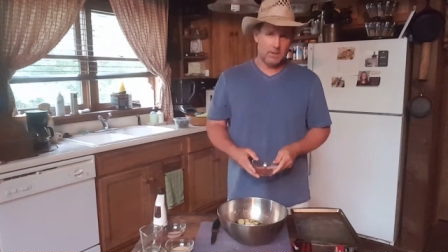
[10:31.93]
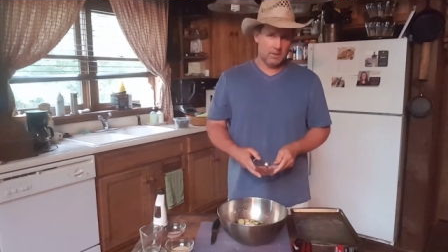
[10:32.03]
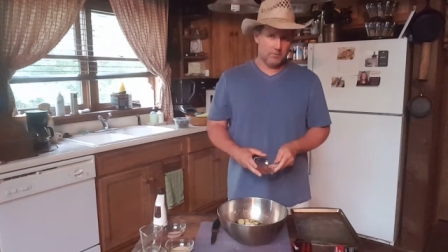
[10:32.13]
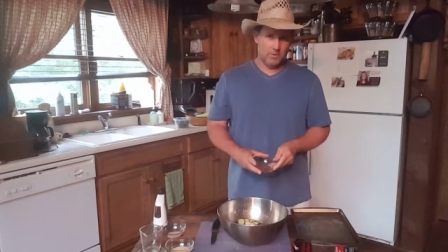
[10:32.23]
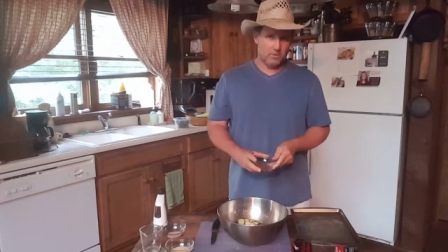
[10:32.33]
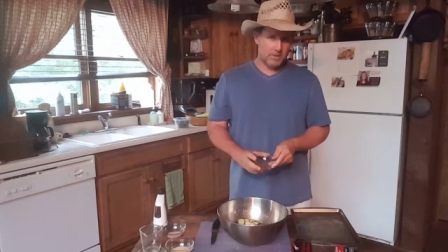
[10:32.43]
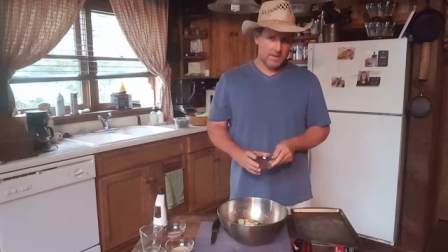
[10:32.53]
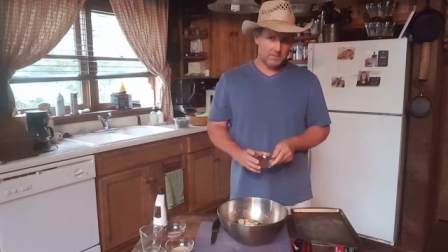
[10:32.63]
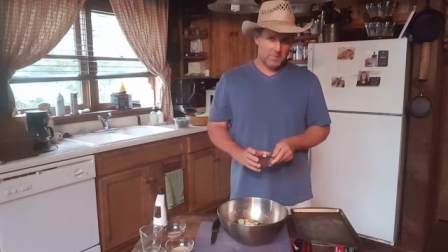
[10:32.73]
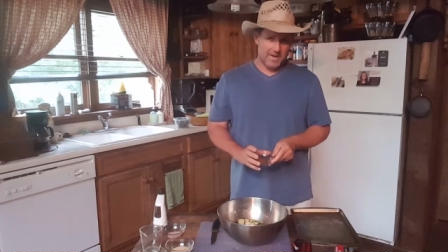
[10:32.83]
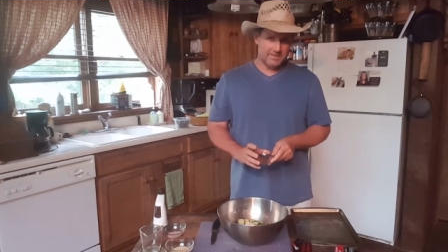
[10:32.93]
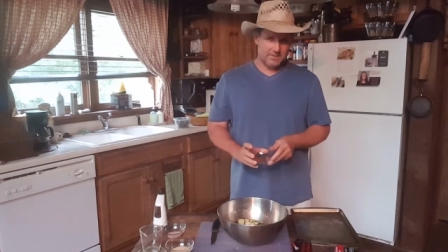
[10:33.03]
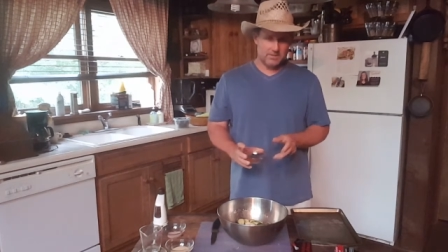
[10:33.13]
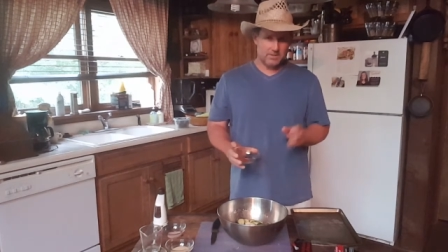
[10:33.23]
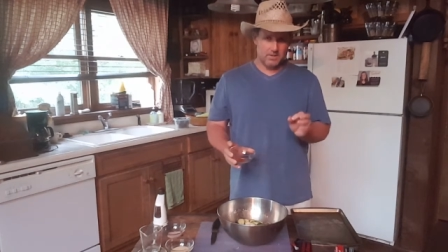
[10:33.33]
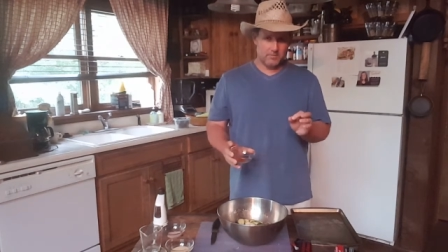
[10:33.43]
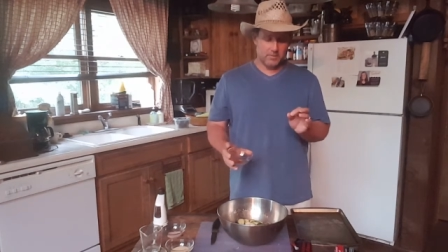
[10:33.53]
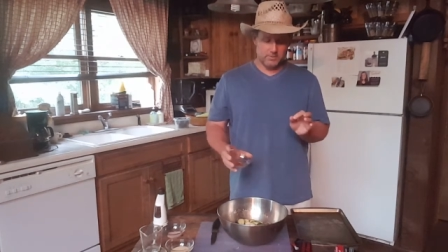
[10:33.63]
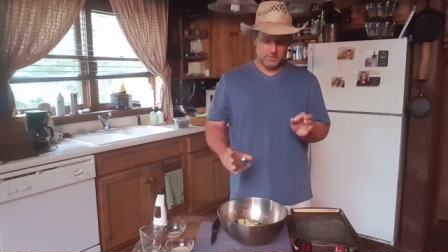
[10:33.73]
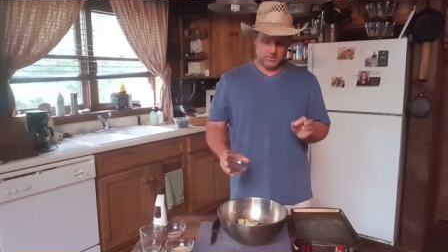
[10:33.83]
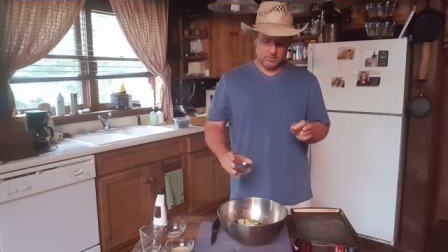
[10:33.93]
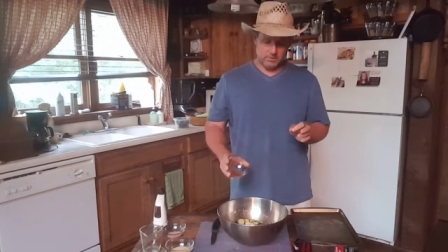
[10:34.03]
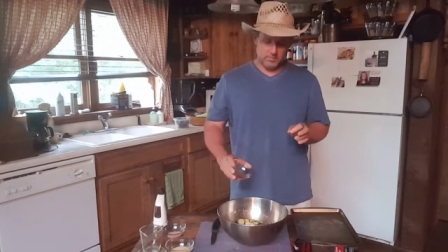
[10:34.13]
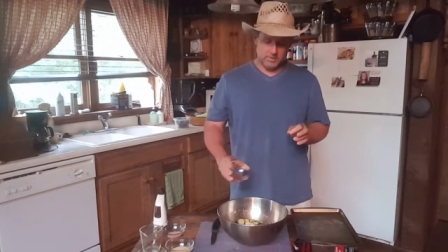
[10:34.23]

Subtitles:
And if you don't like spicy stuff or just a little